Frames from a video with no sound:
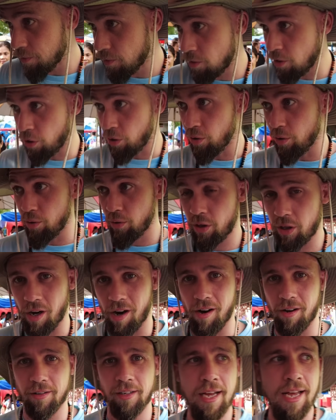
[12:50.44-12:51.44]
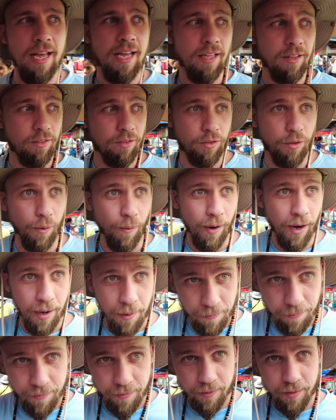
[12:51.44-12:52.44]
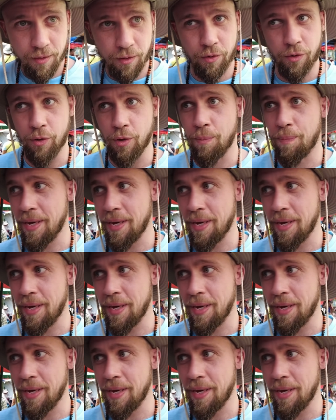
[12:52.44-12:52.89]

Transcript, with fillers: two song doa, two